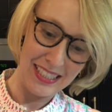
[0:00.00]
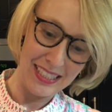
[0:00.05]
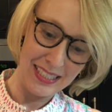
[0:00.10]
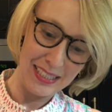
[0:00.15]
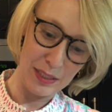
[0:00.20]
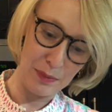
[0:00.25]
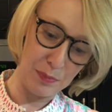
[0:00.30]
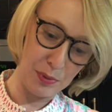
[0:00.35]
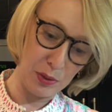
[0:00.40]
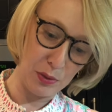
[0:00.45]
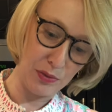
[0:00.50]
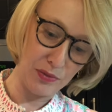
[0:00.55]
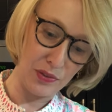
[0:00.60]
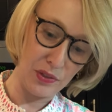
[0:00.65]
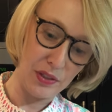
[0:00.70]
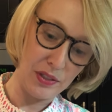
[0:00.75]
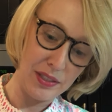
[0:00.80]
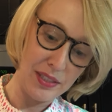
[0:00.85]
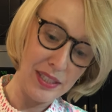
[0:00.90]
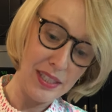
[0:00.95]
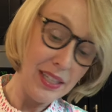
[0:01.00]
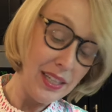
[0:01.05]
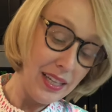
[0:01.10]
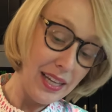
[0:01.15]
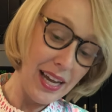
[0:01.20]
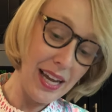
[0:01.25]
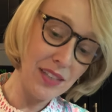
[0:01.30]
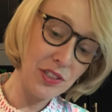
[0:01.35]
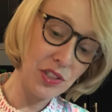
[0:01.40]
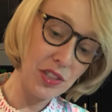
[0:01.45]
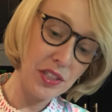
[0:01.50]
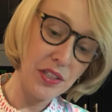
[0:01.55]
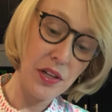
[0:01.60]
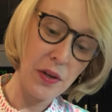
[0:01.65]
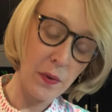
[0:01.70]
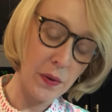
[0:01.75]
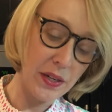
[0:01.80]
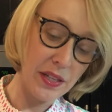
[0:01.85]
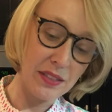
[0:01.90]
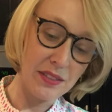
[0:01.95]
It's beautiful. Actually, you know,
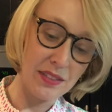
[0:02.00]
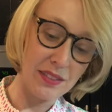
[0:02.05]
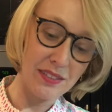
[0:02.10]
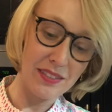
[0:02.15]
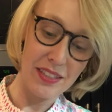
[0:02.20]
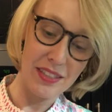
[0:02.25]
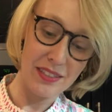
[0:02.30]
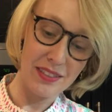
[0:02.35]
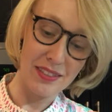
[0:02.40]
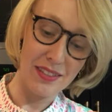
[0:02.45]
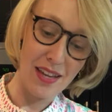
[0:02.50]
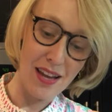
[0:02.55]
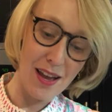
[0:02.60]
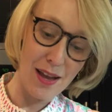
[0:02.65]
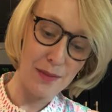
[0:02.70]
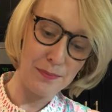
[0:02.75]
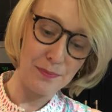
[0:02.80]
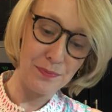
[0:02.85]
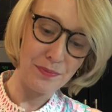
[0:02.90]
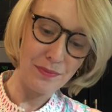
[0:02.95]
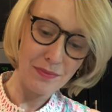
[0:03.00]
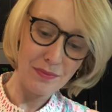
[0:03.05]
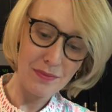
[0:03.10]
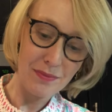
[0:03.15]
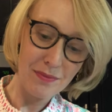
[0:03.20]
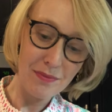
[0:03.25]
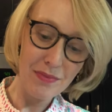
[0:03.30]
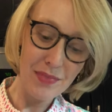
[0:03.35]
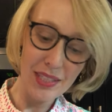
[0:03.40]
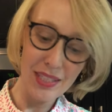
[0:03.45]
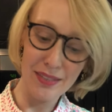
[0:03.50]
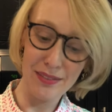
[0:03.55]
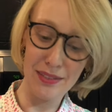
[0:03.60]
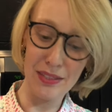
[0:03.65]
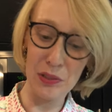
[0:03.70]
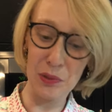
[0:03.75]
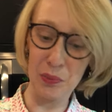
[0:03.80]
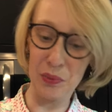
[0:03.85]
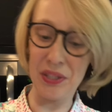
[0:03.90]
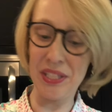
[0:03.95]
and it's
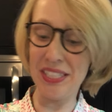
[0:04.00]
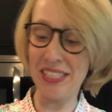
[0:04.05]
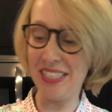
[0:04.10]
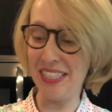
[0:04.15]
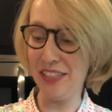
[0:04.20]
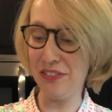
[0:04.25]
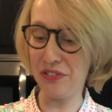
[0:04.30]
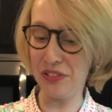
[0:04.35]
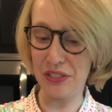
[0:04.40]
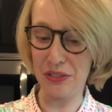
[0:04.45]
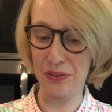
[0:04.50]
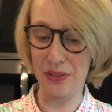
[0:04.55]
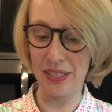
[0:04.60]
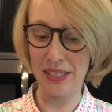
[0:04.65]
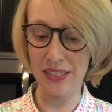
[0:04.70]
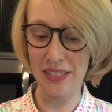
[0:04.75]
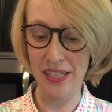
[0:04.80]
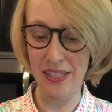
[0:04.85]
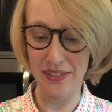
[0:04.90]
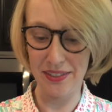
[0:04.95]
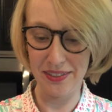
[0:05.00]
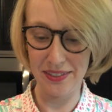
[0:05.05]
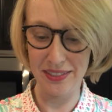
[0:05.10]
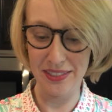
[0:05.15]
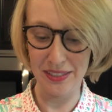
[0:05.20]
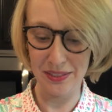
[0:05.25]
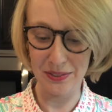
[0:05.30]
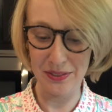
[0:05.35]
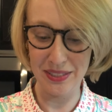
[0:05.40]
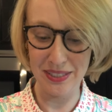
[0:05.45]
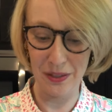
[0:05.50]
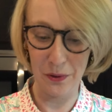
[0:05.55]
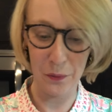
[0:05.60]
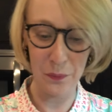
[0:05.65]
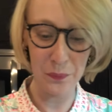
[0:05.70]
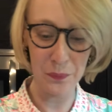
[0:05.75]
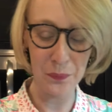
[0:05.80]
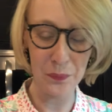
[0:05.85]
this really nifty green color too, so.